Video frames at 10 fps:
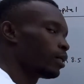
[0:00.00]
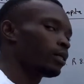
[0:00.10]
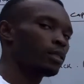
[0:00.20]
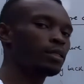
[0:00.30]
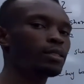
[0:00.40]

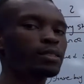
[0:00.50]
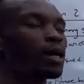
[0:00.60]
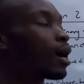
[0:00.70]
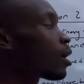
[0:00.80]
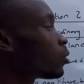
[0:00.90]
This is
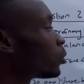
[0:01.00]
how you